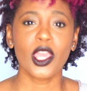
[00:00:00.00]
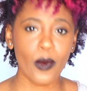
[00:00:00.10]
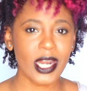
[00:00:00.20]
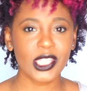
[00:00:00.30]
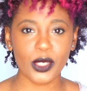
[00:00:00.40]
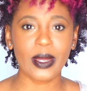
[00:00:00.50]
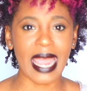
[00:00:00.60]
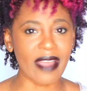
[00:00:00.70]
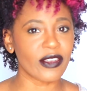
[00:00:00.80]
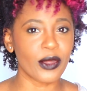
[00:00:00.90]
You want to do
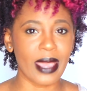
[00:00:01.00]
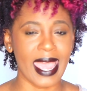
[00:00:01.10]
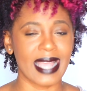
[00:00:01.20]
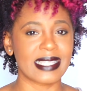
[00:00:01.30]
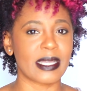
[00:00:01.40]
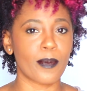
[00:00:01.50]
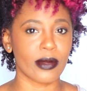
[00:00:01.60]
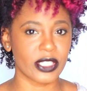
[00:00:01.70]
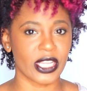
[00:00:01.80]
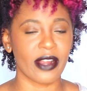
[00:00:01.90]
whatever you can to
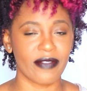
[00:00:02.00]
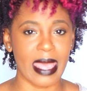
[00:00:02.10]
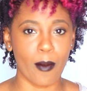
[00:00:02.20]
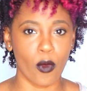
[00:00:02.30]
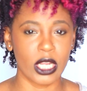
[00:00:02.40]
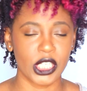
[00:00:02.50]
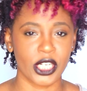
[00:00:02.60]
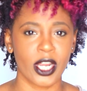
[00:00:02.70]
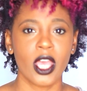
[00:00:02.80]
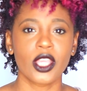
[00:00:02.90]
preserve that moisture.